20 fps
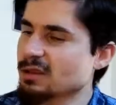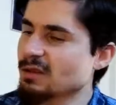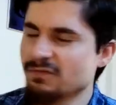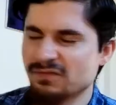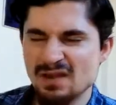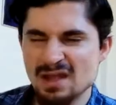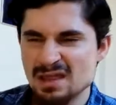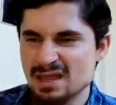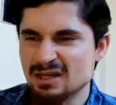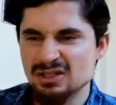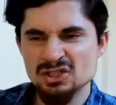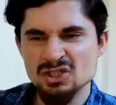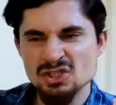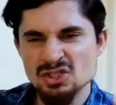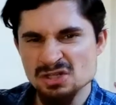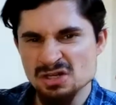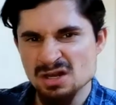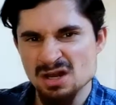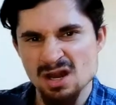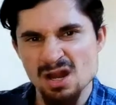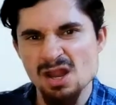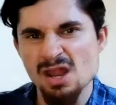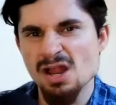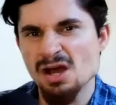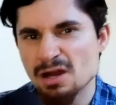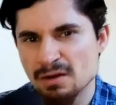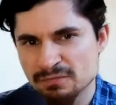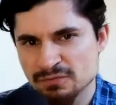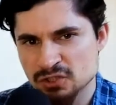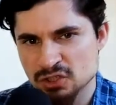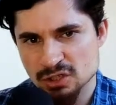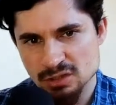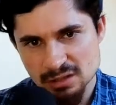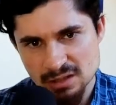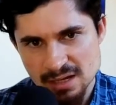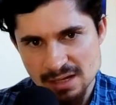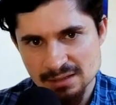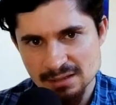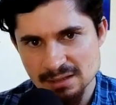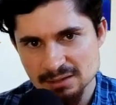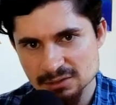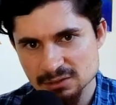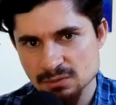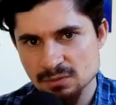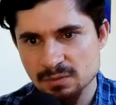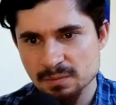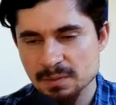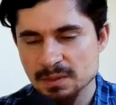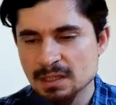and I just love shit like that, you know what I mean?